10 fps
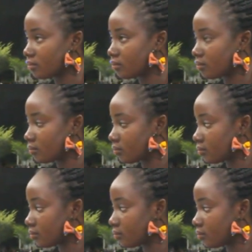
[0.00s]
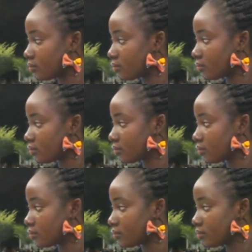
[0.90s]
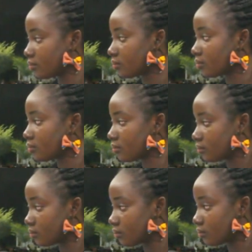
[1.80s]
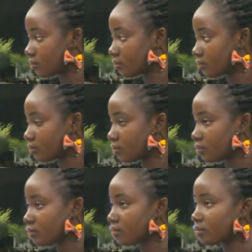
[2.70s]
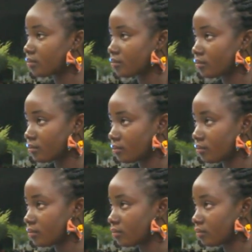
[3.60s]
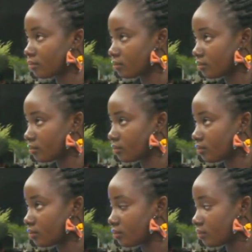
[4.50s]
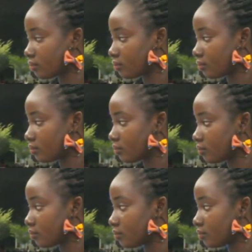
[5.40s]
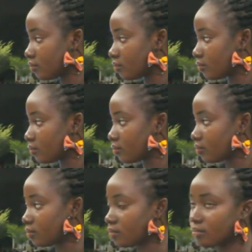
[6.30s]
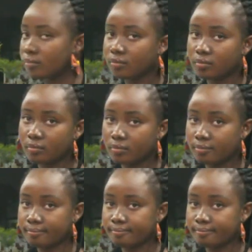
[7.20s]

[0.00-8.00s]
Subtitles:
No words are spoken by the person on screen.